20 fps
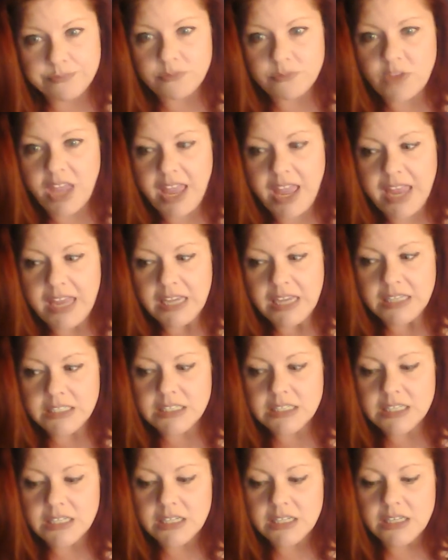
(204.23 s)
And
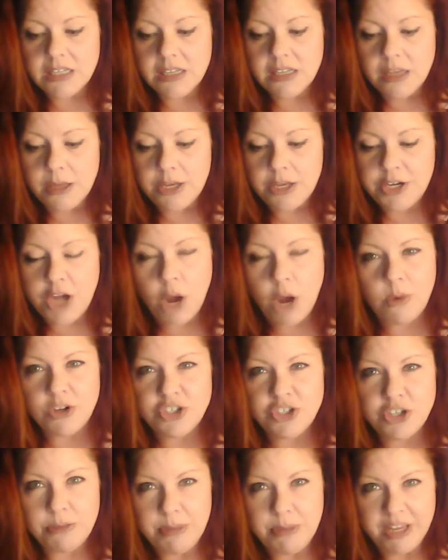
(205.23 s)
no one
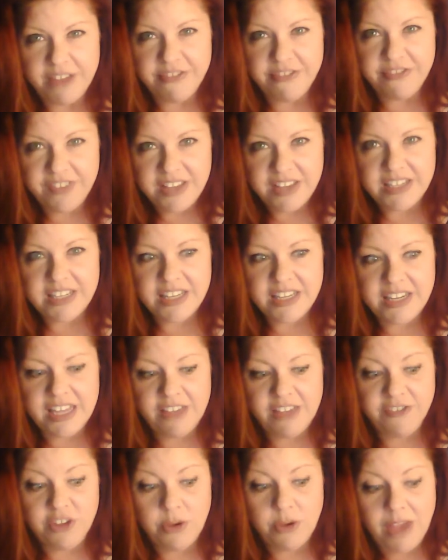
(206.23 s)
should be offended
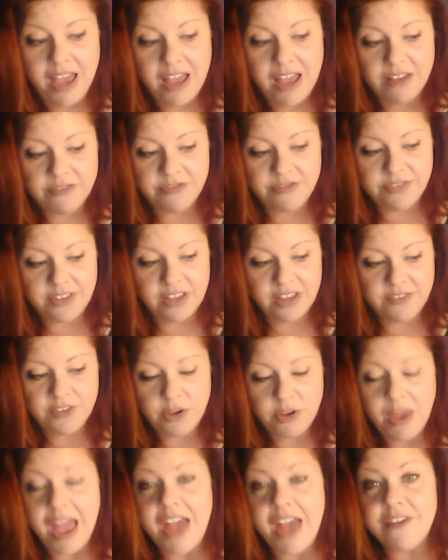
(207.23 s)
if you have
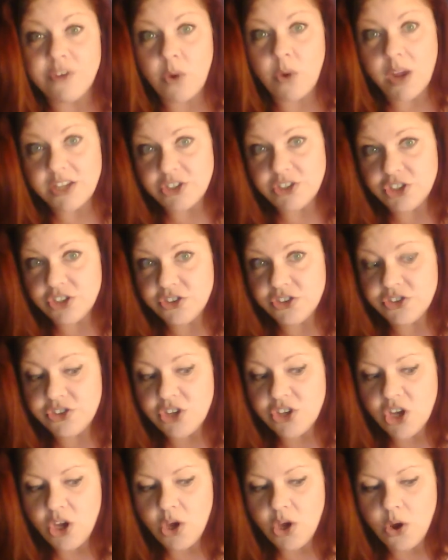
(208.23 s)
questions
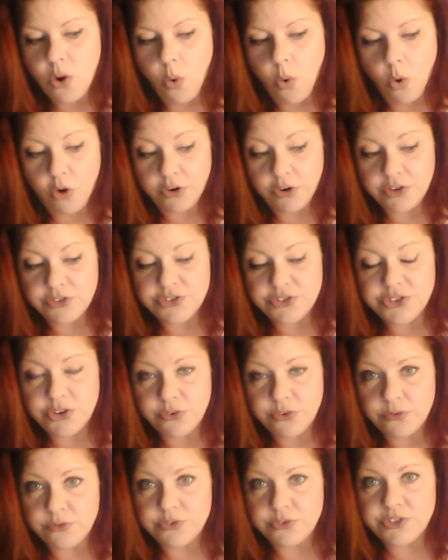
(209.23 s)
or
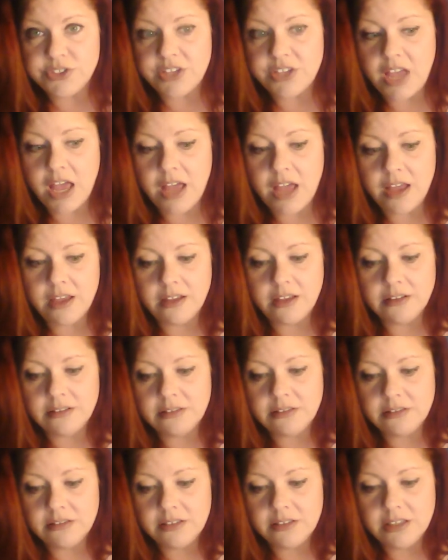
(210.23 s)
concerns
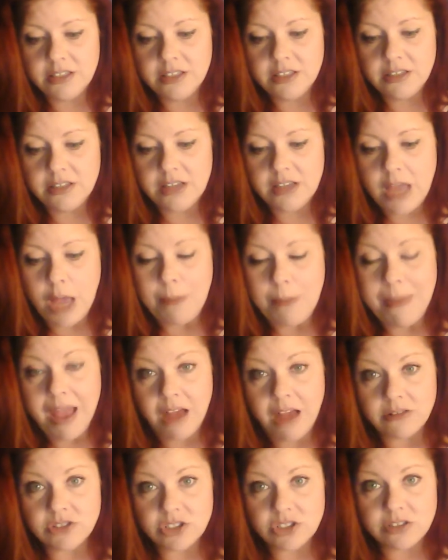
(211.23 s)

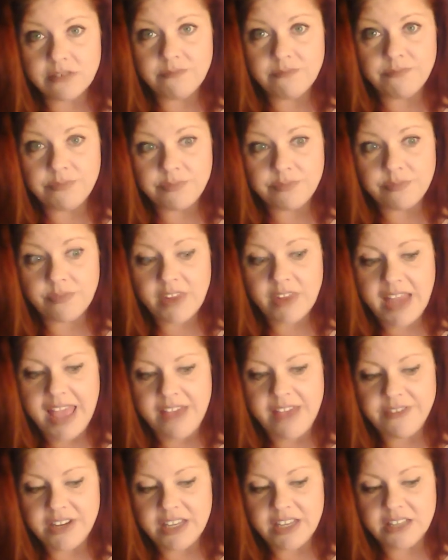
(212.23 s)
about
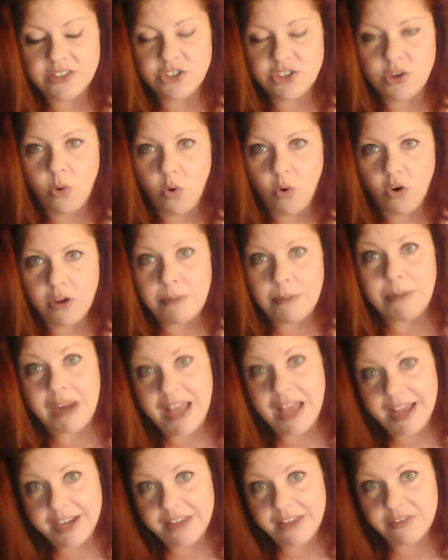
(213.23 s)
evidence or
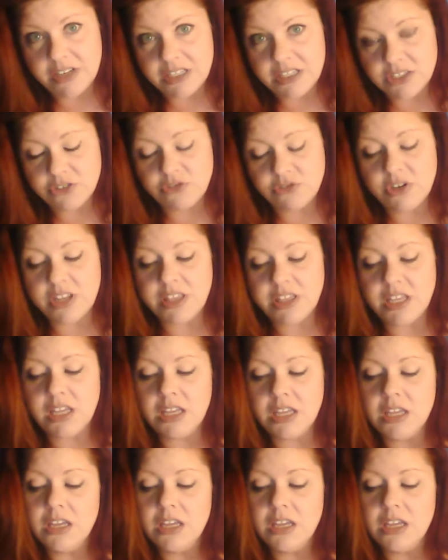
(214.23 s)
implied evidence or anything,